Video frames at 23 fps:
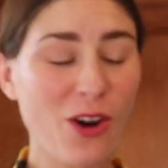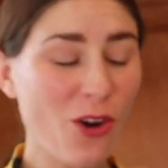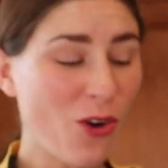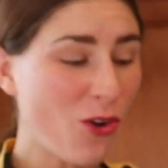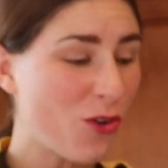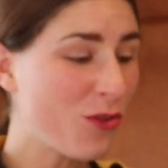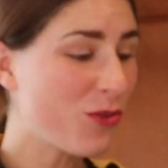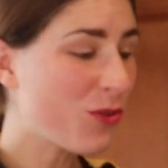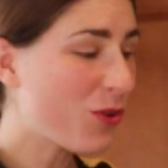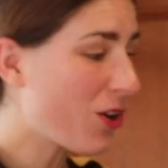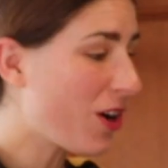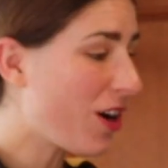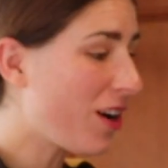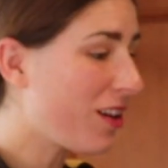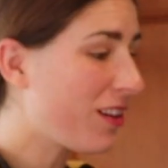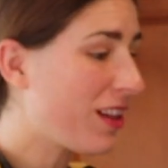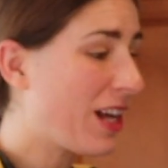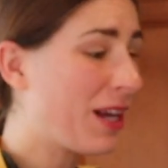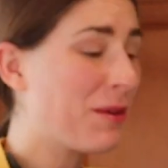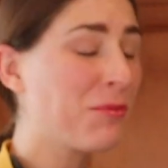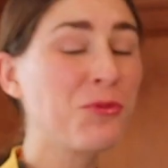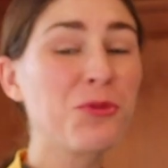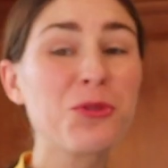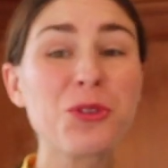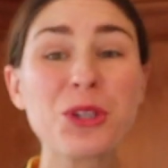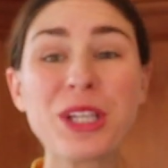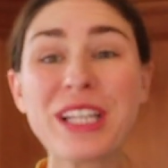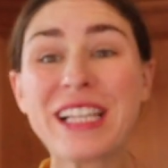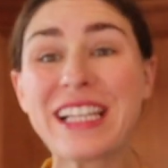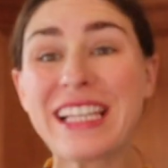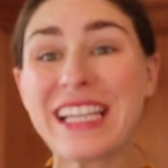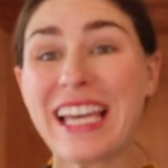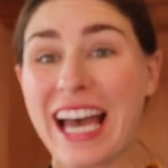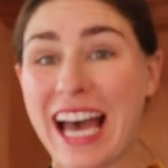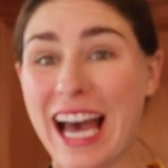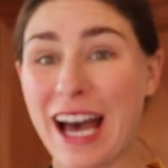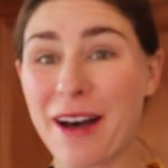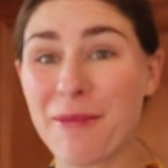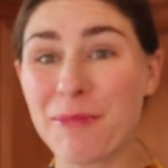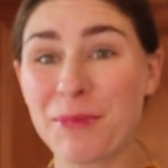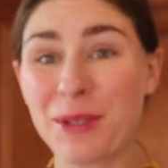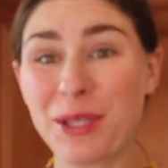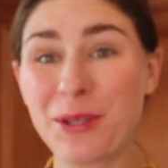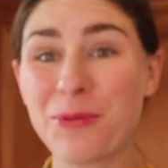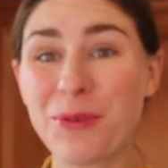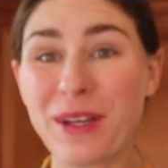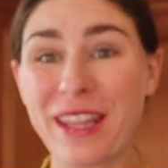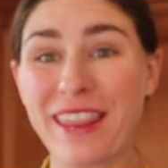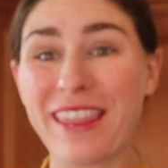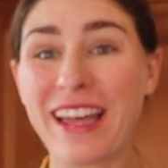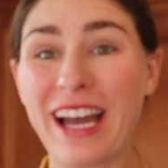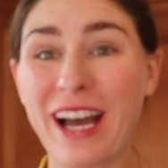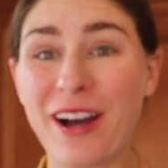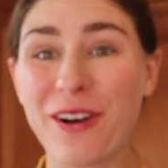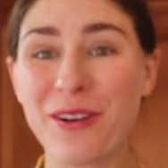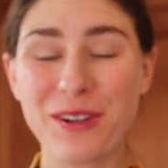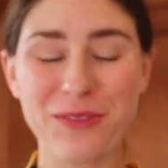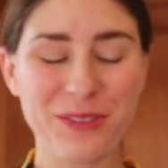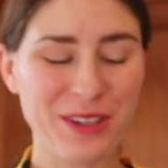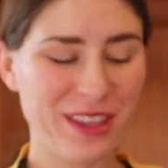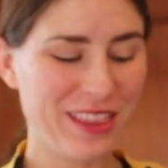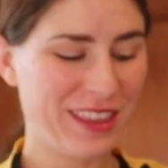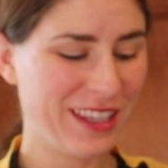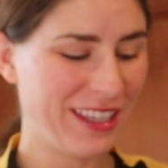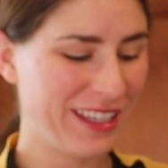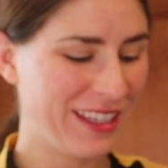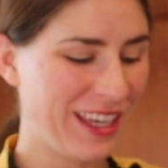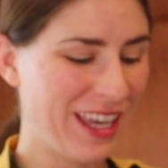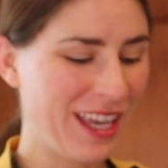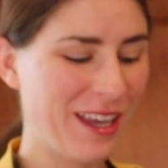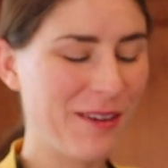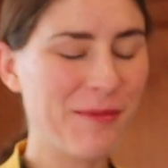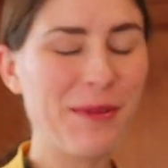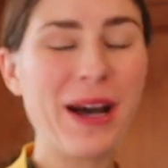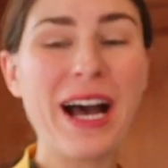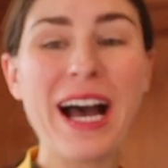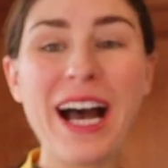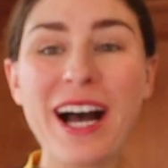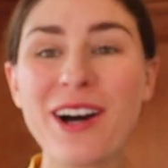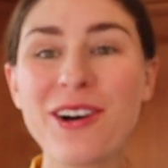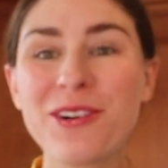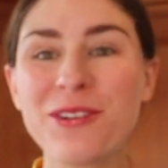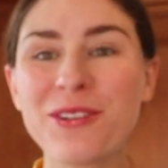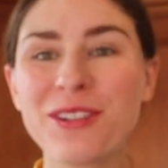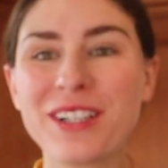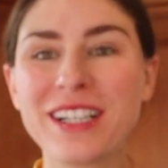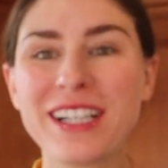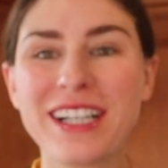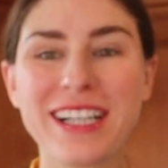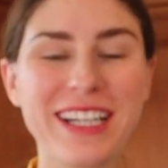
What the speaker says: Overall, I'm really happy with how everything came out.